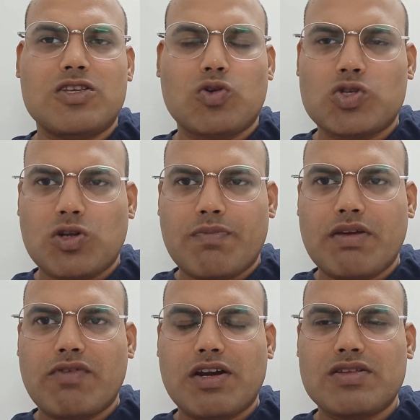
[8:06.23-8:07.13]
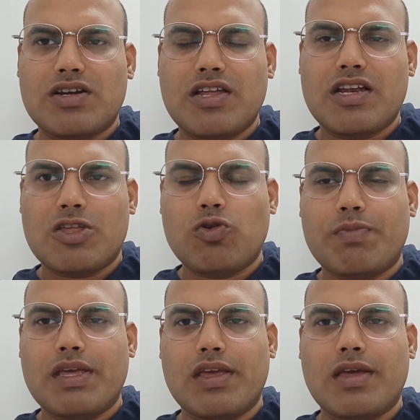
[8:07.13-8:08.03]
is no stopping for this Indian
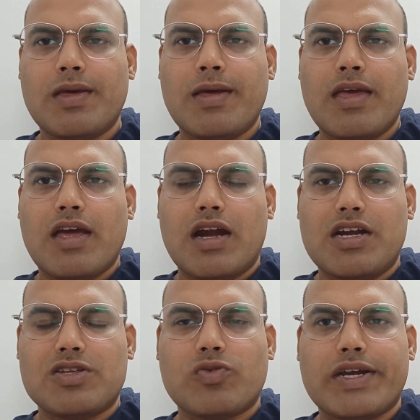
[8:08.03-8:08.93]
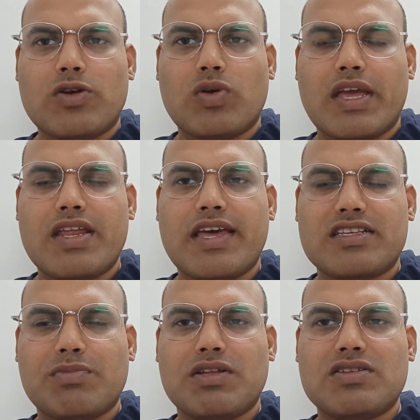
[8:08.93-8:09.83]
e-rupee, and it is going to gain
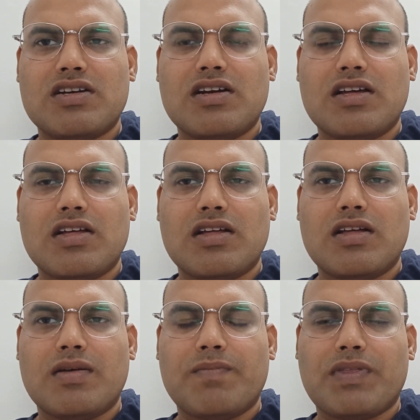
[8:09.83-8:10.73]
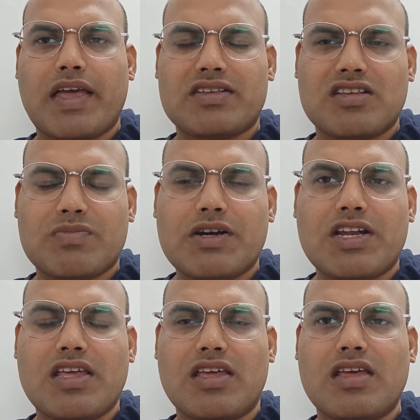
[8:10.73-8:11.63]
acceptance and
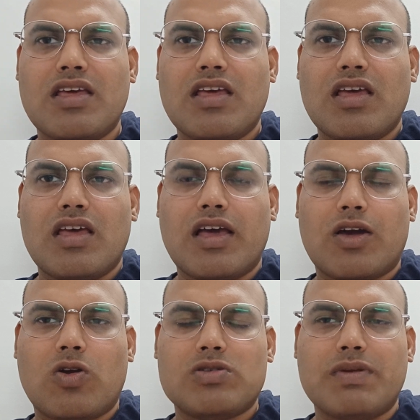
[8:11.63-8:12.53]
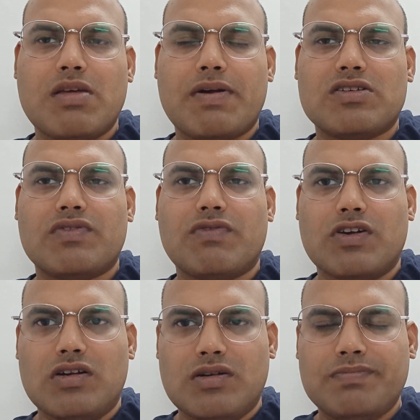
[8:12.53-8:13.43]
accessibility across many parts of the
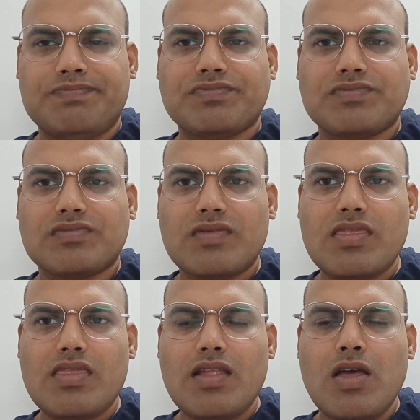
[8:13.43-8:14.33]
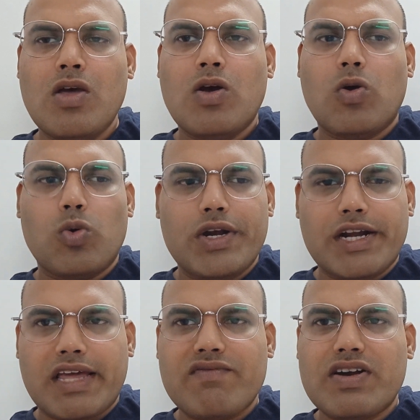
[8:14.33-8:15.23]
world. Only
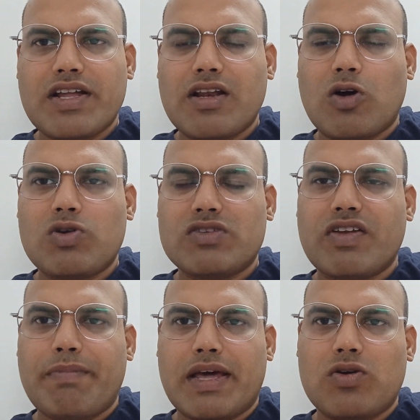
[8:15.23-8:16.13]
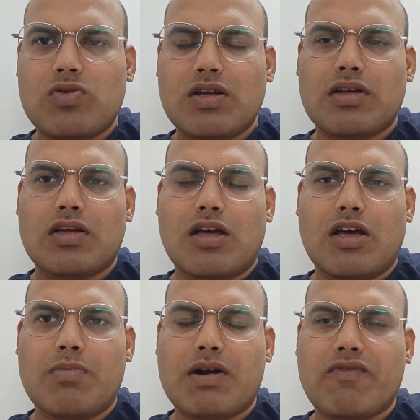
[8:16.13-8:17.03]
time will tell how this will pan out.
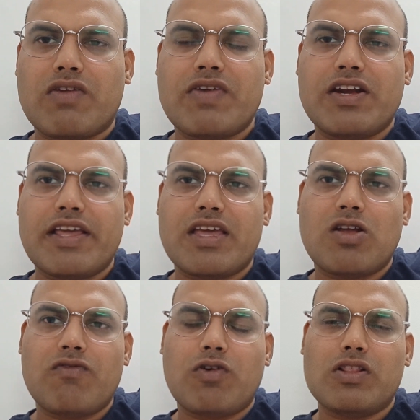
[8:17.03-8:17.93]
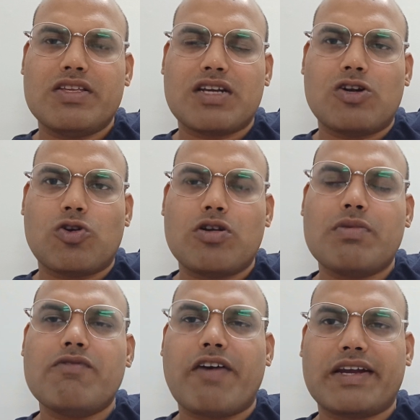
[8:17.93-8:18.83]
But when we take care of all these
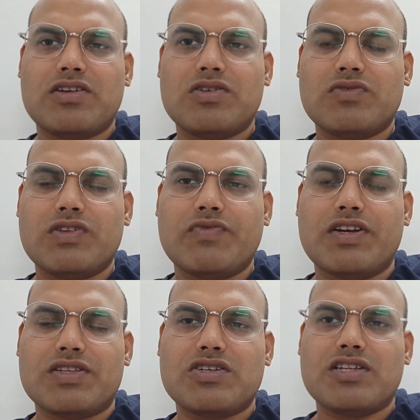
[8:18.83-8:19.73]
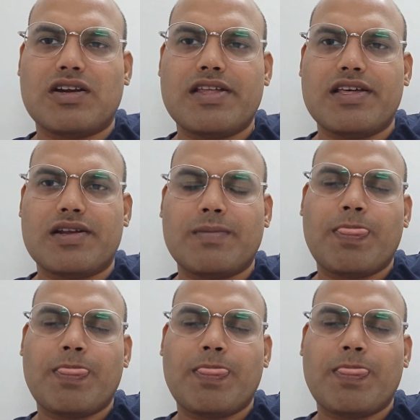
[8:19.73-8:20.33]
controllable factors which we discussed earlier,